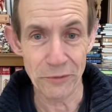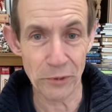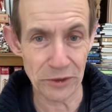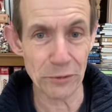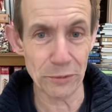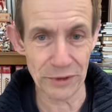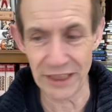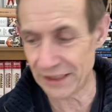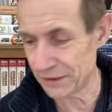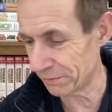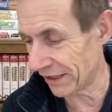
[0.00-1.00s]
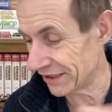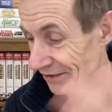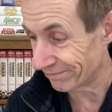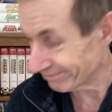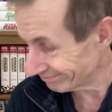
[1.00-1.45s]
with all the letters
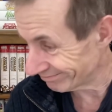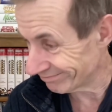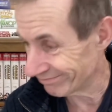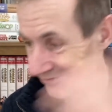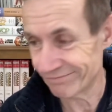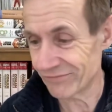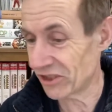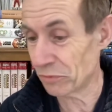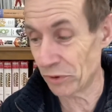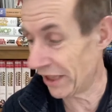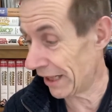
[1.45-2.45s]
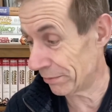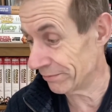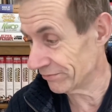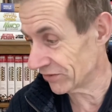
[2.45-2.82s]
pages just wouldn't happen.